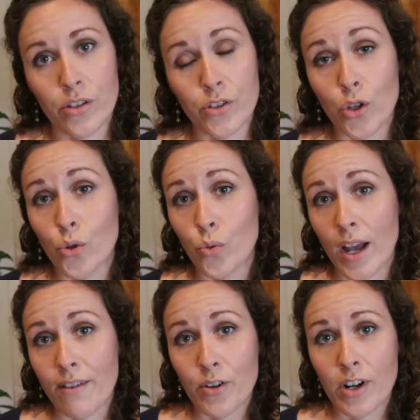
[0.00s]
So
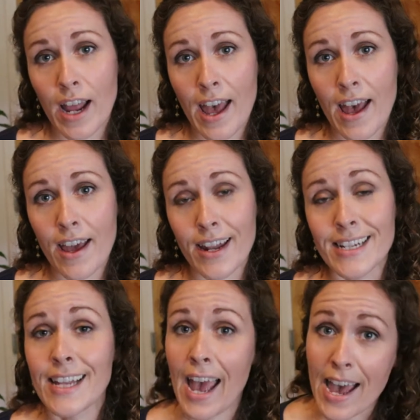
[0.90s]
whoever had
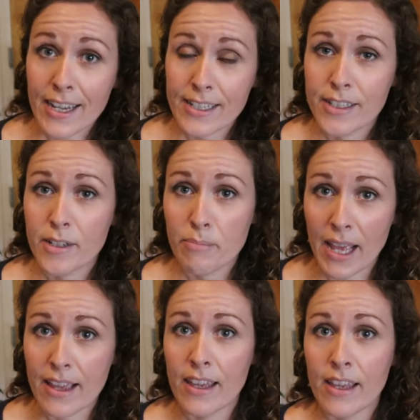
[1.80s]
attacked
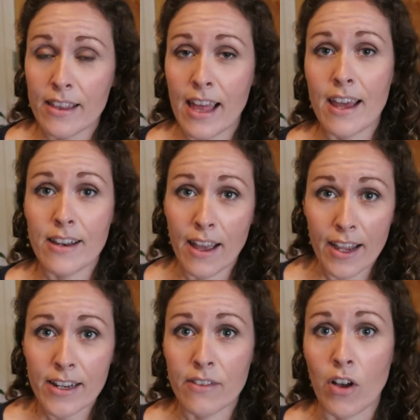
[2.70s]
Peggy that
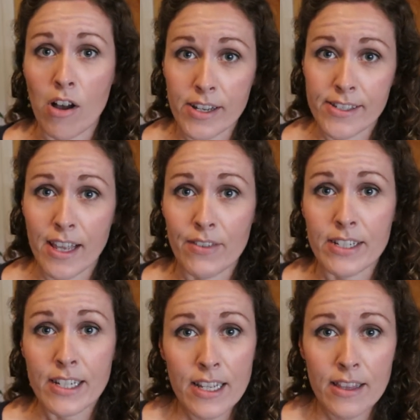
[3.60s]
night of August
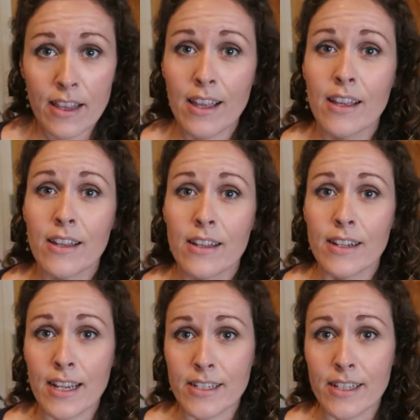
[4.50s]
seventeenth,
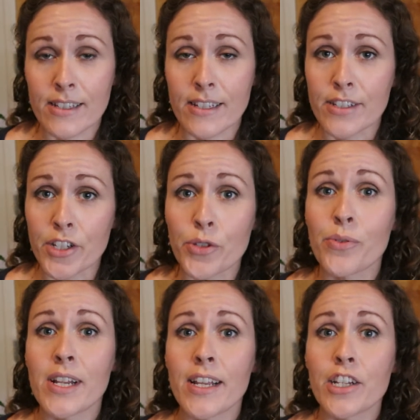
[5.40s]
nineteen
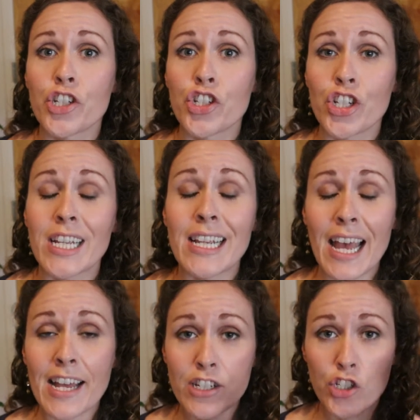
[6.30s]
sixty-three, she
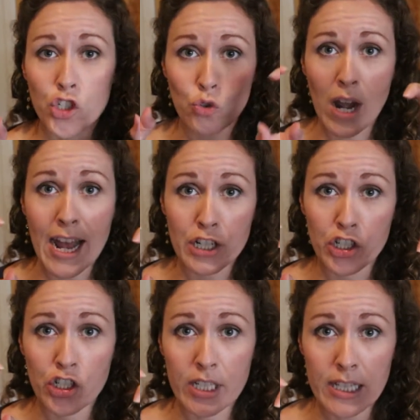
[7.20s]
had
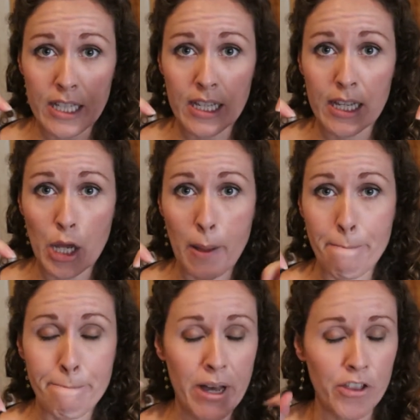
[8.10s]
scratched the
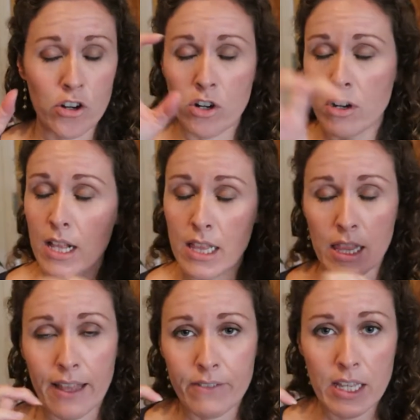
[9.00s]

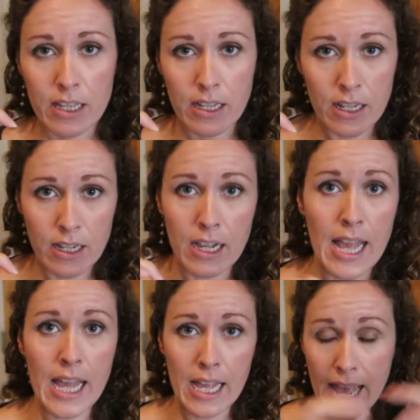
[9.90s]
mother-loving
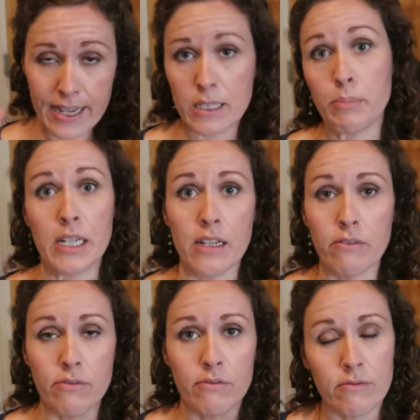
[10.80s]

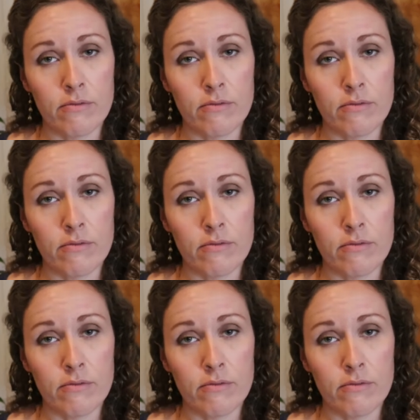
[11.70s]
expletive